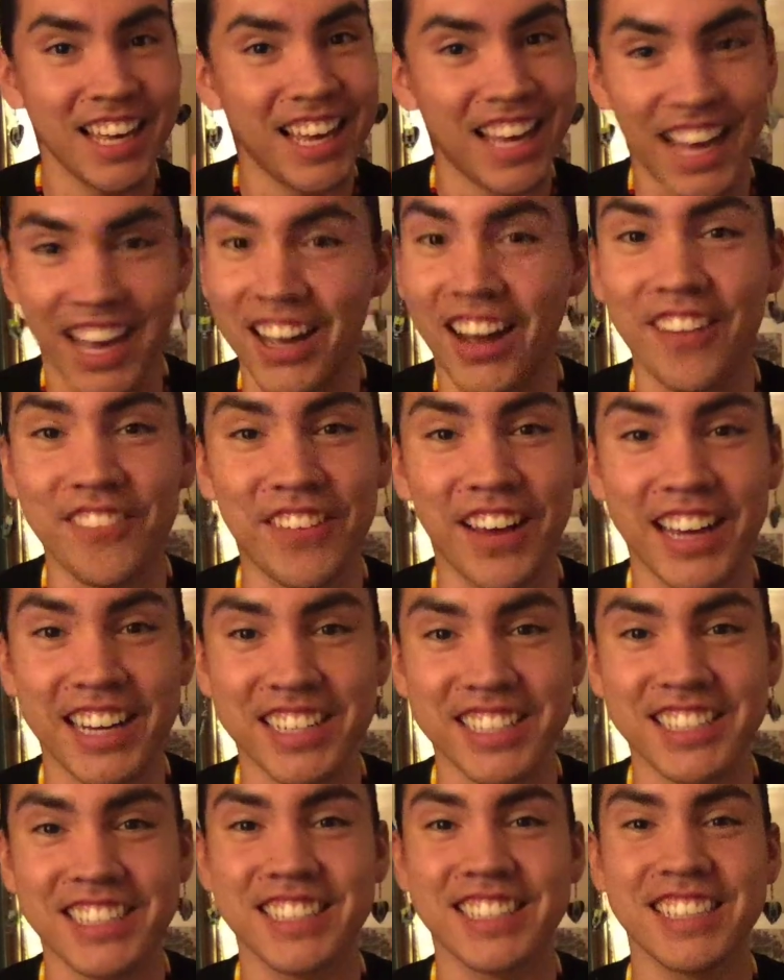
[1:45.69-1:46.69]
I got fired.
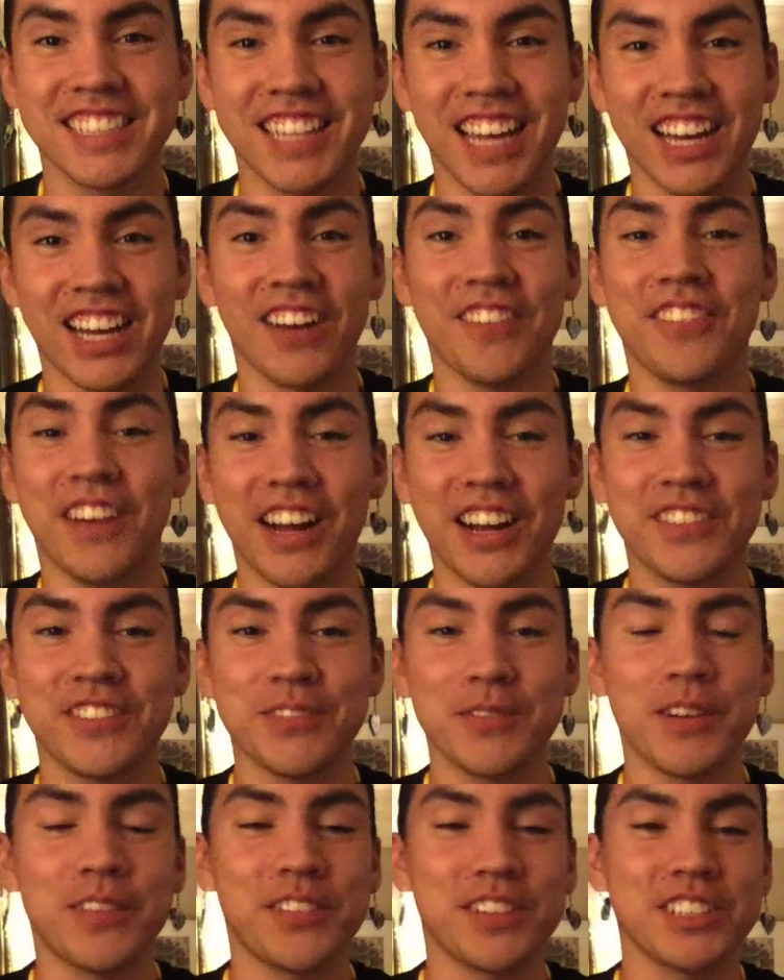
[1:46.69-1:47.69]
I got fired from
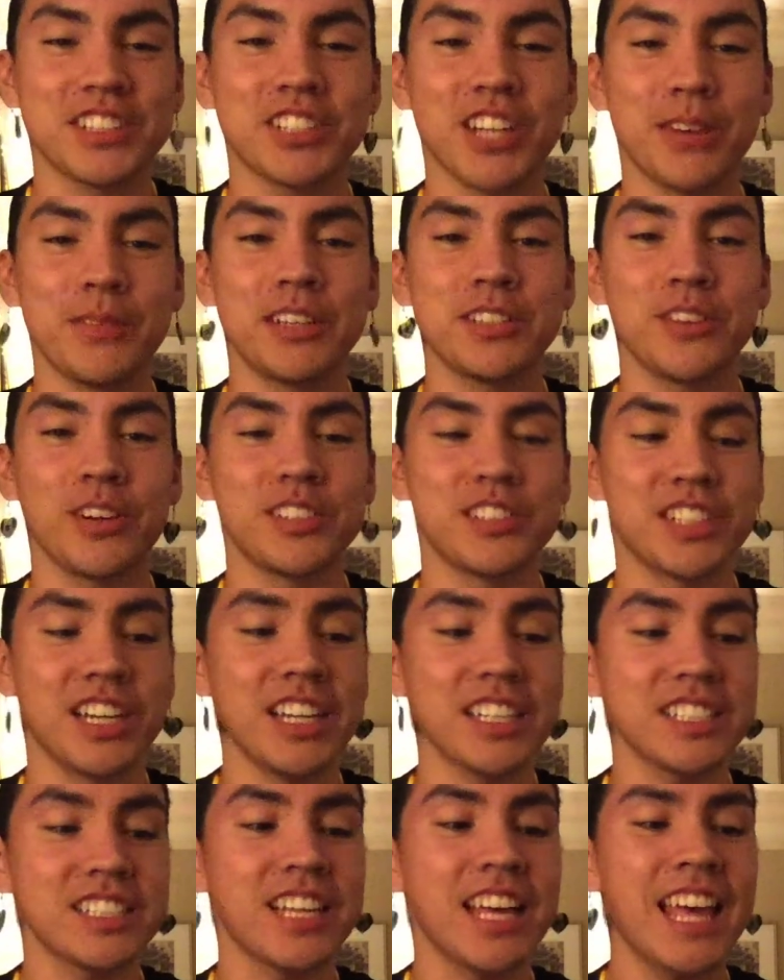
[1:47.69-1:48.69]
my first job at Toys R
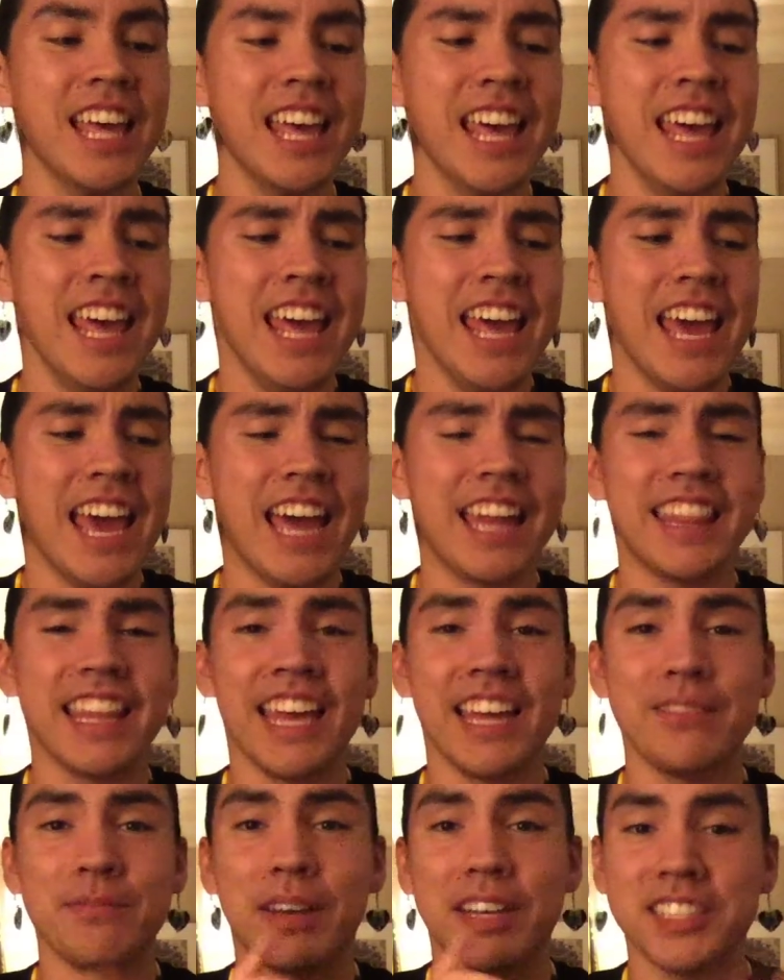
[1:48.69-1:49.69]
Us. And
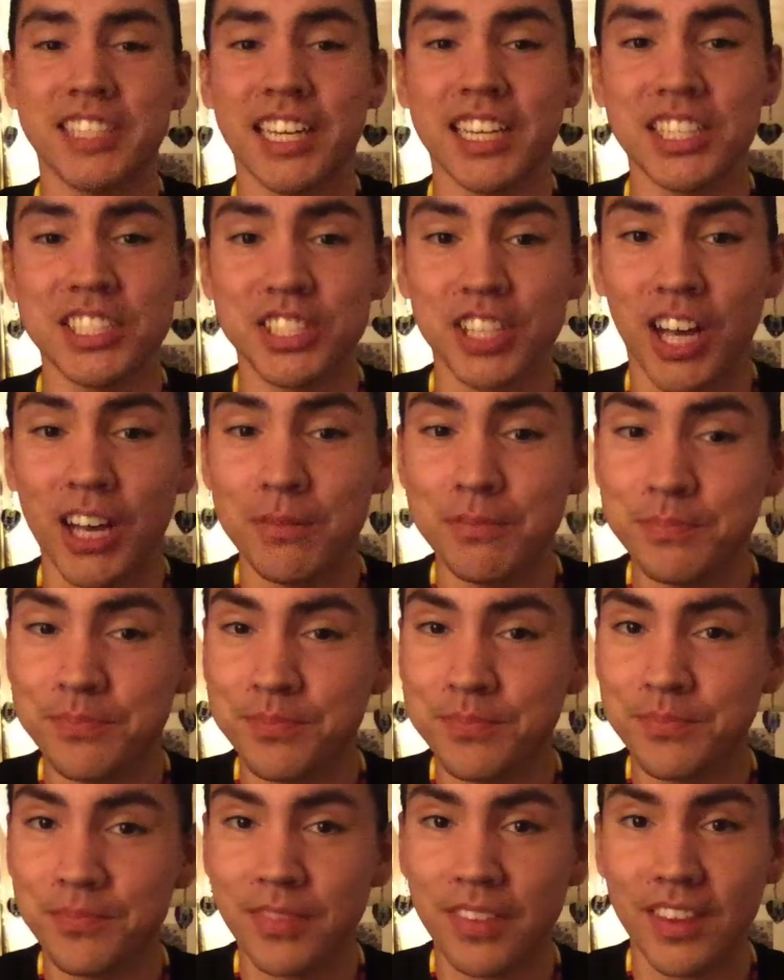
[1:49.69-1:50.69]
then my second job
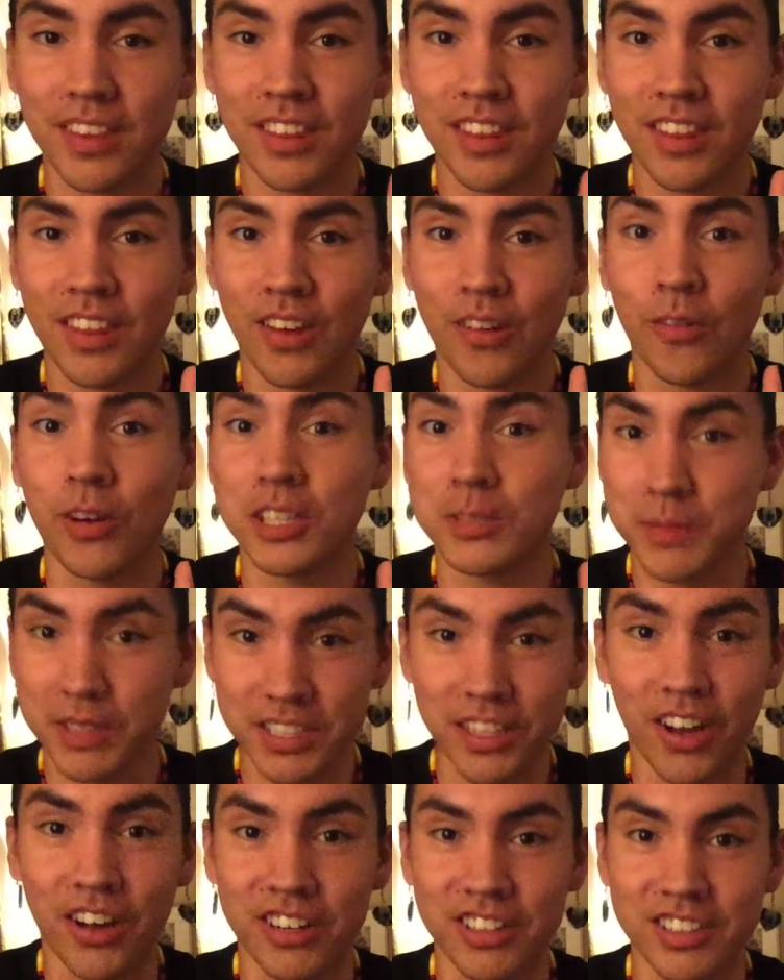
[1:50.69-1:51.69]
was
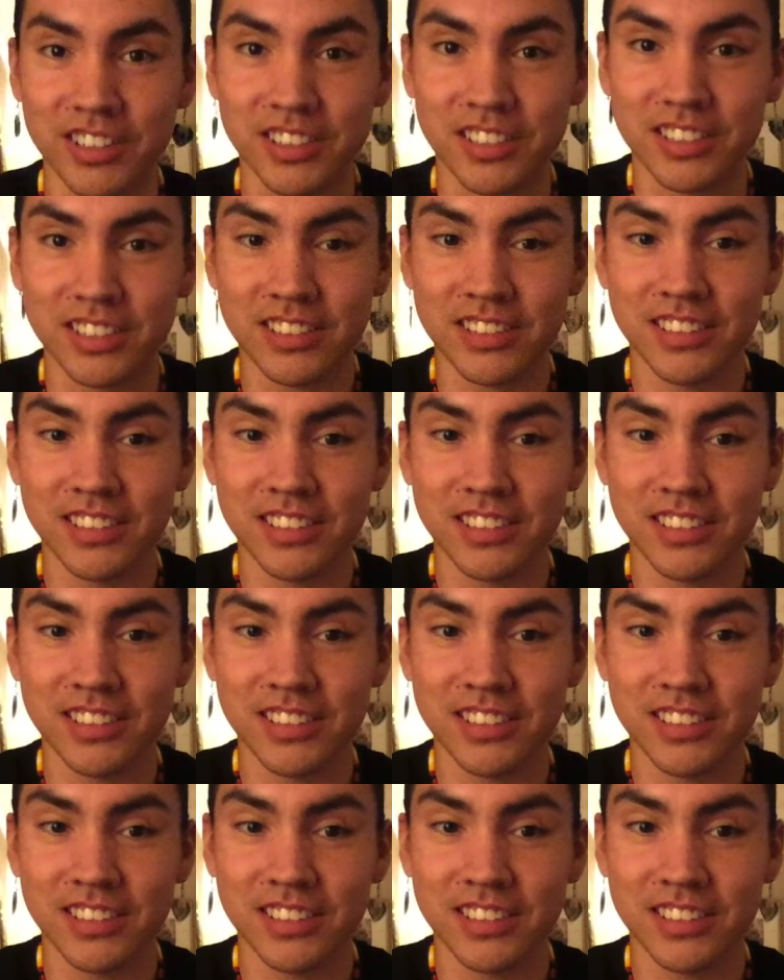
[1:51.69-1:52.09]
McDonald's.